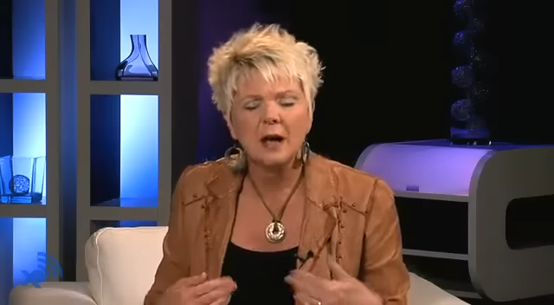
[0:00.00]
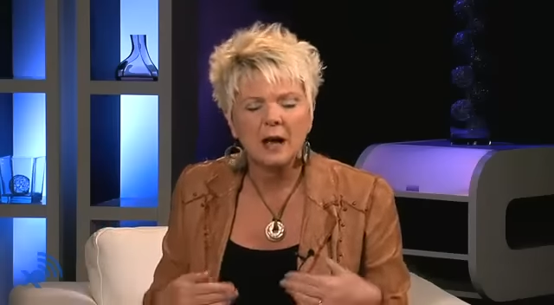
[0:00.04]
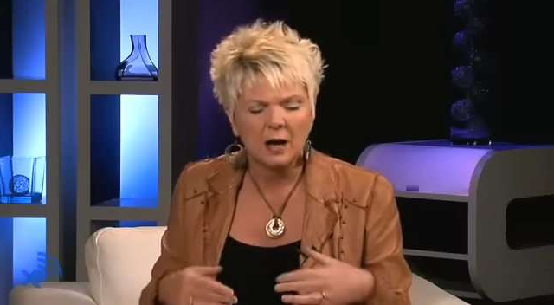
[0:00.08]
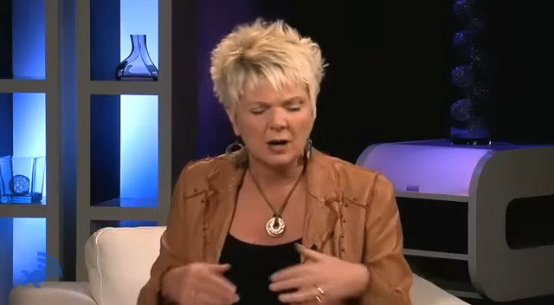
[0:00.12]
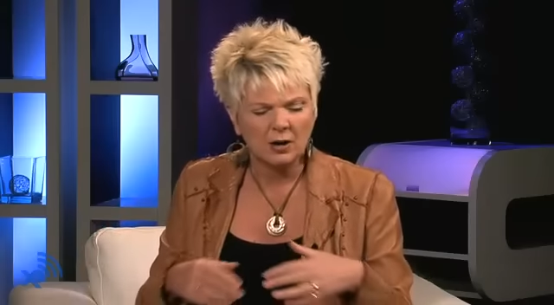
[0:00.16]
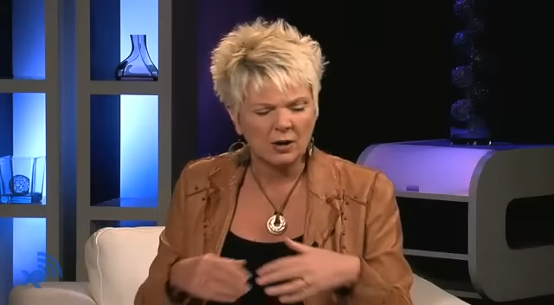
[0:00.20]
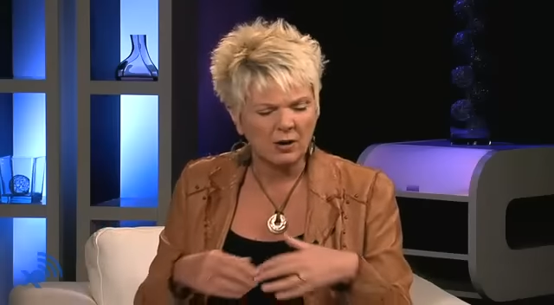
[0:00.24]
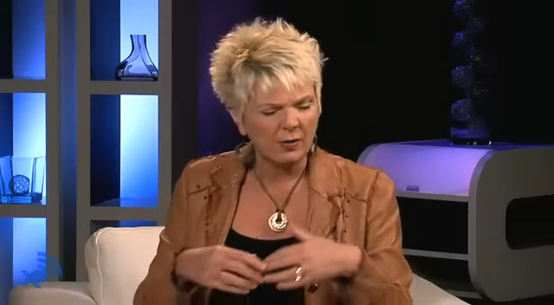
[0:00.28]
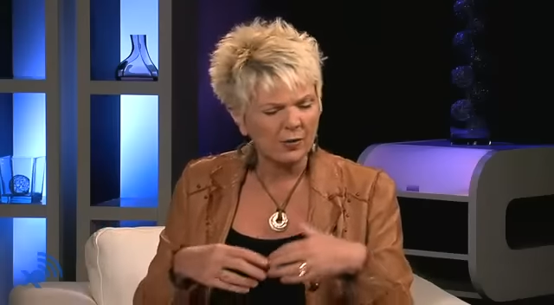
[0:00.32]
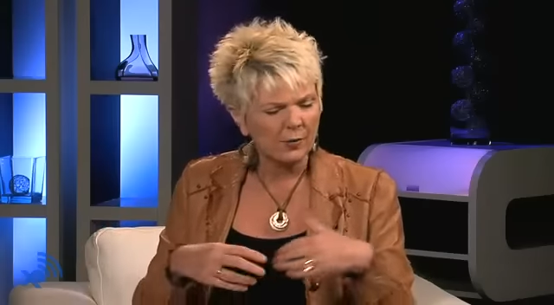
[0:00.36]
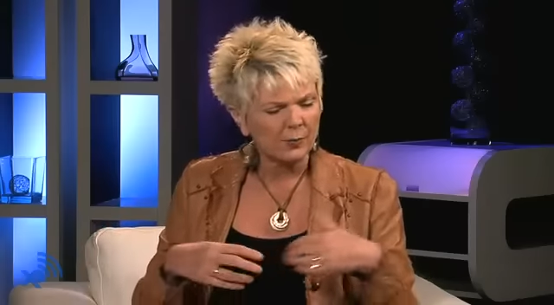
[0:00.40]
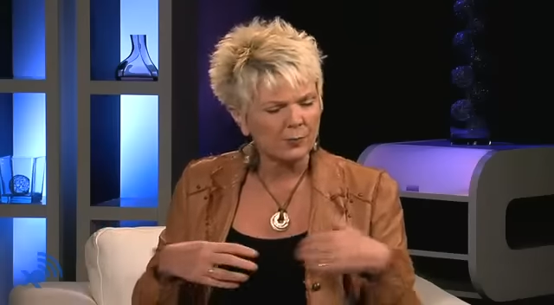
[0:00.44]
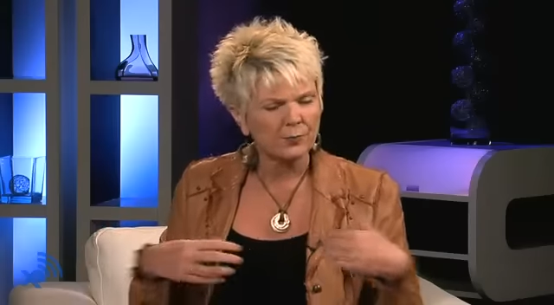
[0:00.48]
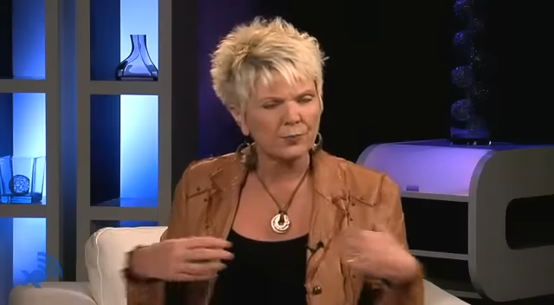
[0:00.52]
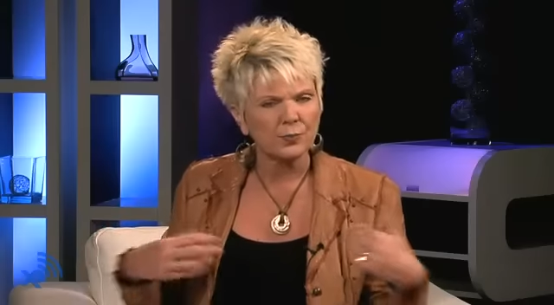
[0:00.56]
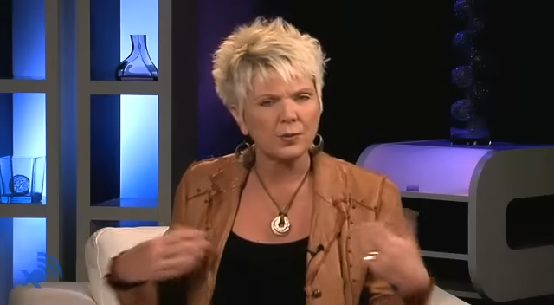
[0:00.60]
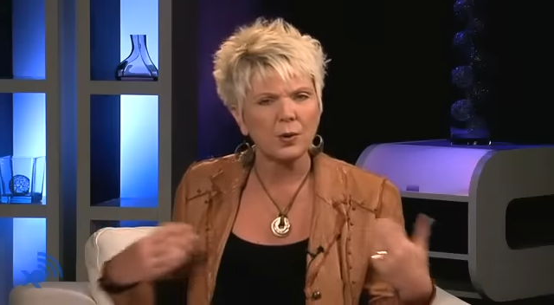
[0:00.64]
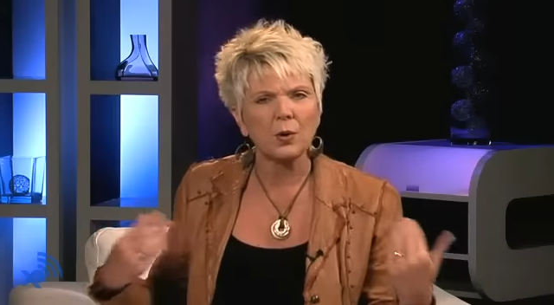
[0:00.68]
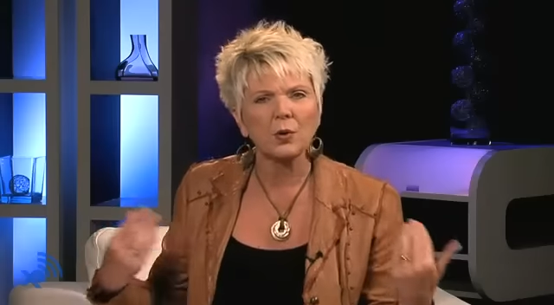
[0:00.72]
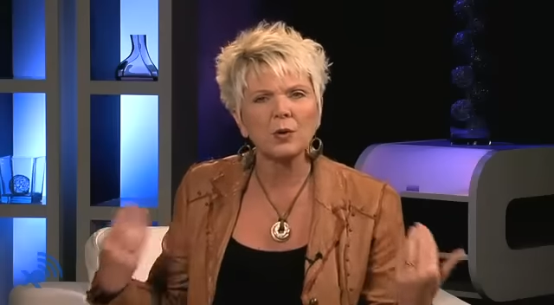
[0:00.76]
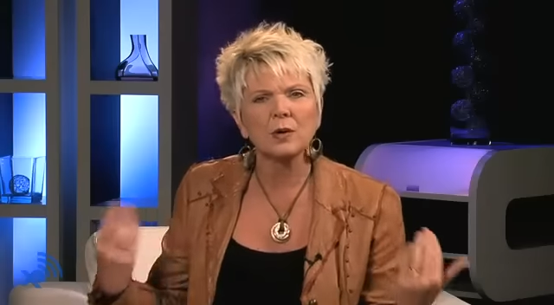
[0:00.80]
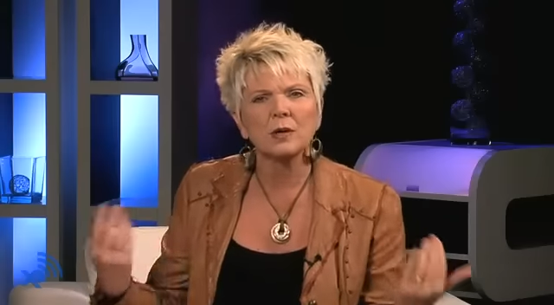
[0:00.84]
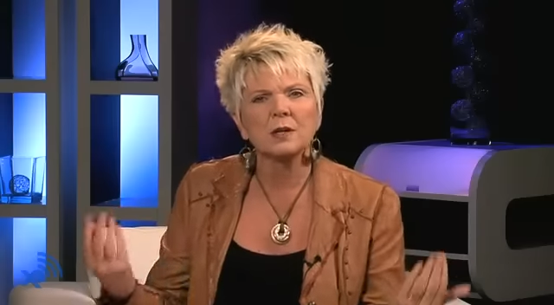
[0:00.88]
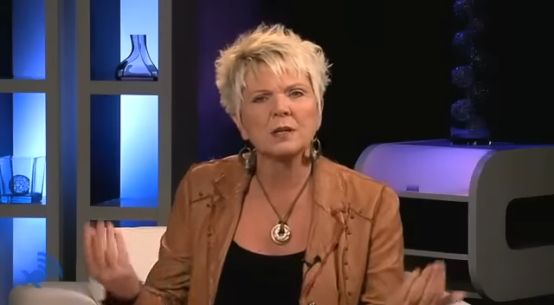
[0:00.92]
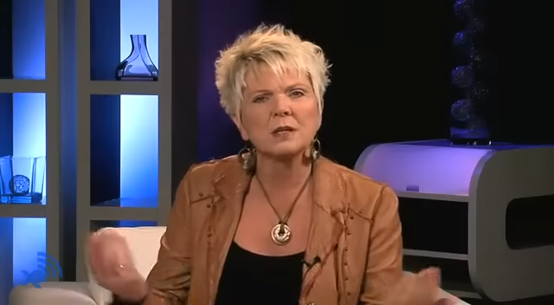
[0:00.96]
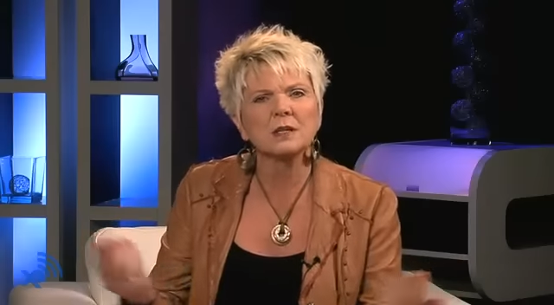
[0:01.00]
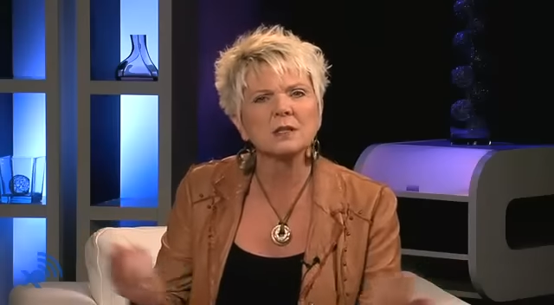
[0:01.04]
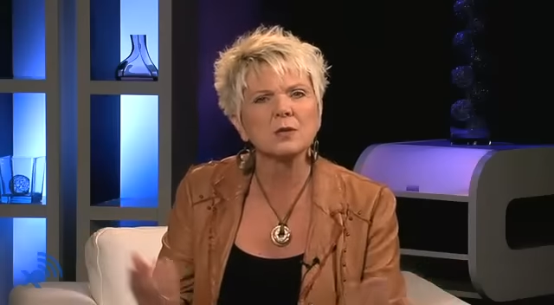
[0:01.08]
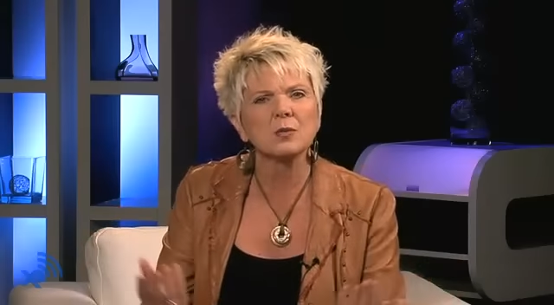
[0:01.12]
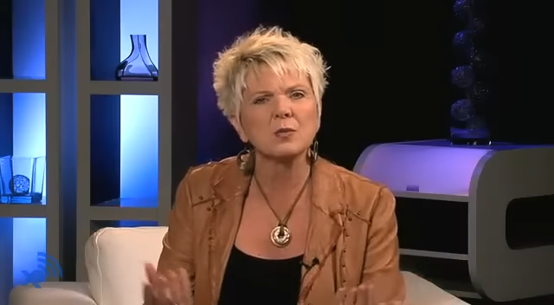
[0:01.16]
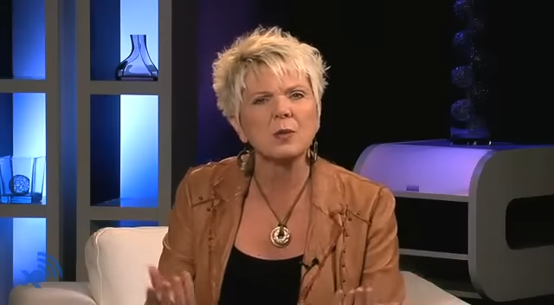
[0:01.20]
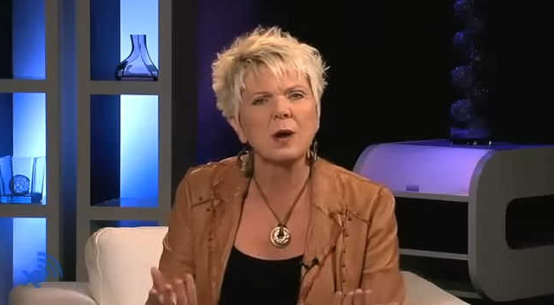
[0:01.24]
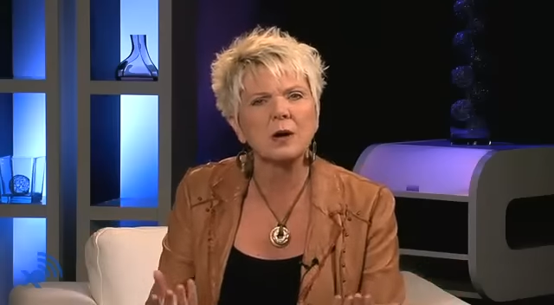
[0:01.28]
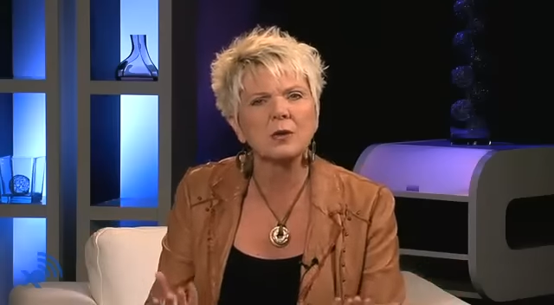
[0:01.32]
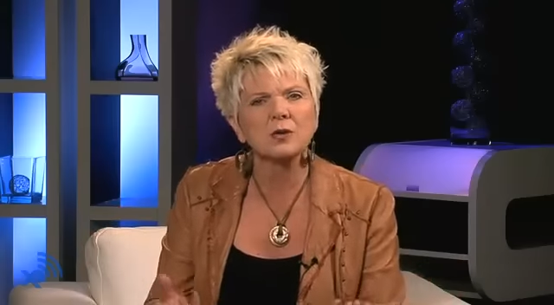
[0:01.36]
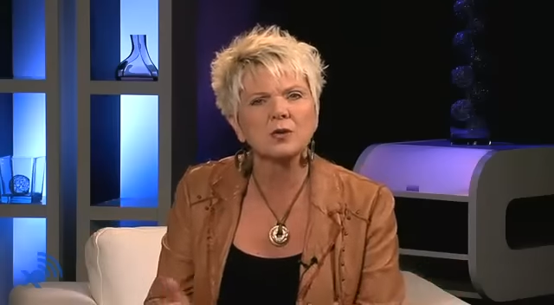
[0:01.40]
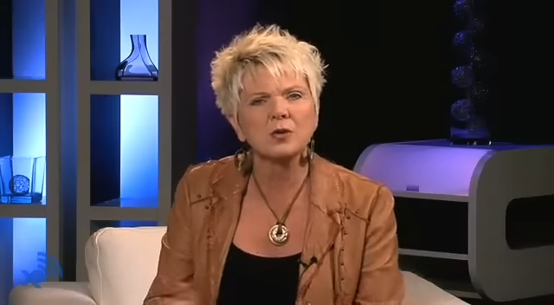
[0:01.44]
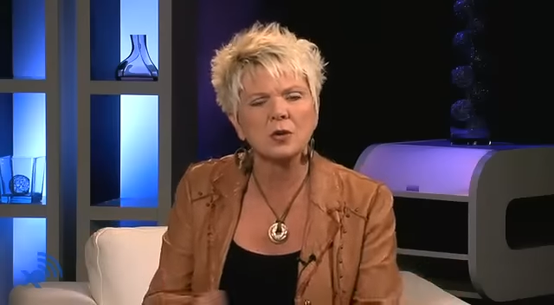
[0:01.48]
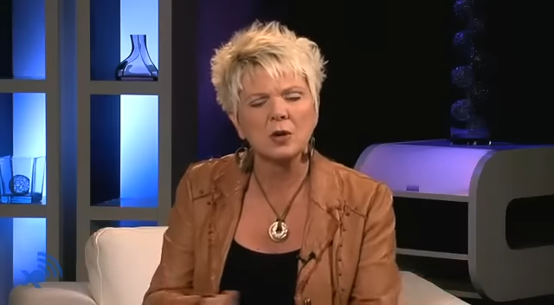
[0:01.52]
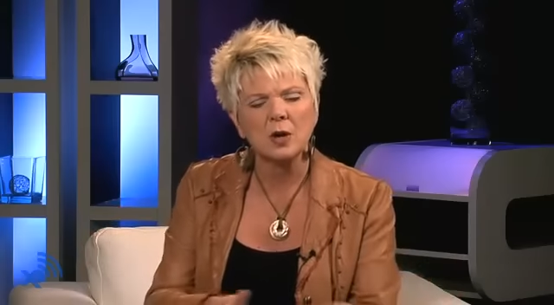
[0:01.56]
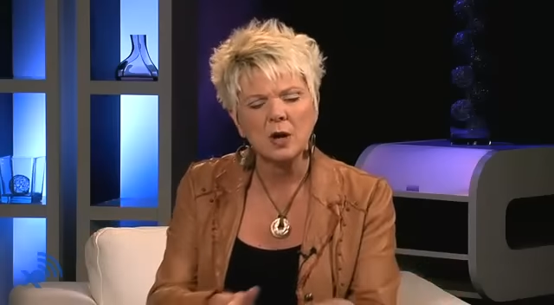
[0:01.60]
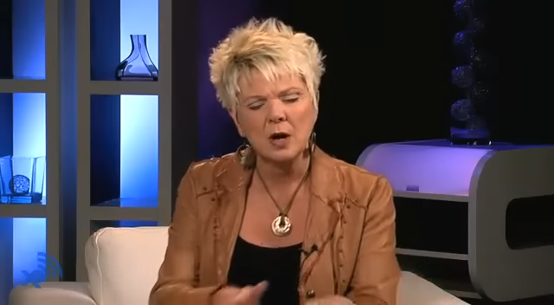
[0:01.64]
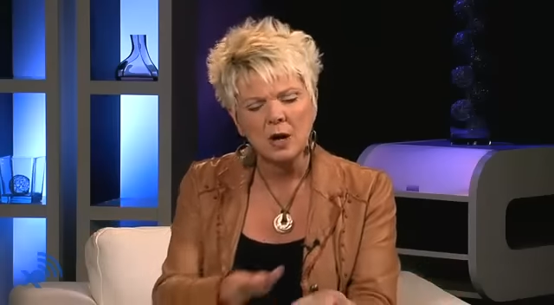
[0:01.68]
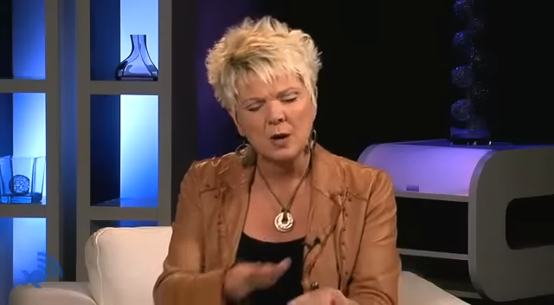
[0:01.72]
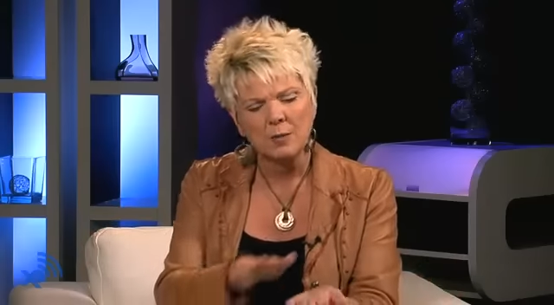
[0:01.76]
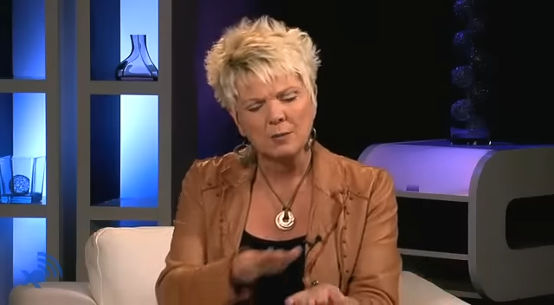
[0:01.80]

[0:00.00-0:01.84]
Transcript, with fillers: and all the brokenness around you.